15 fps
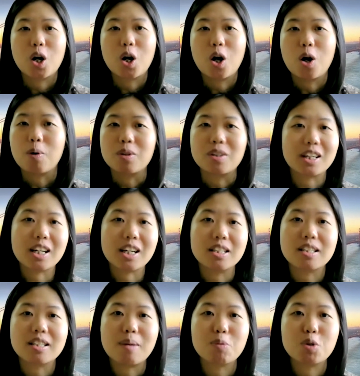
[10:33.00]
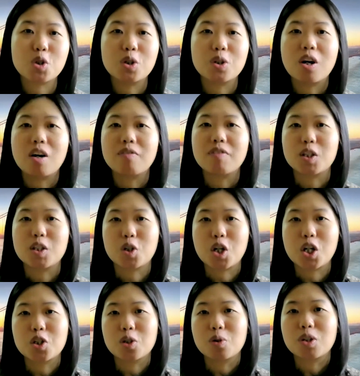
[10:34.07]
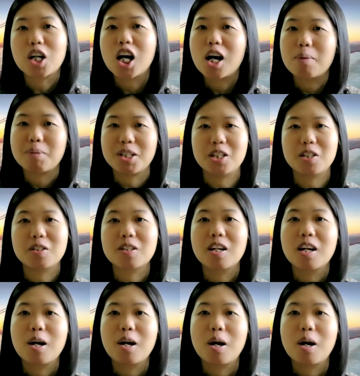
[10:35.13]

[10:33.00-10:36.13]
or the consumption of educational commodities,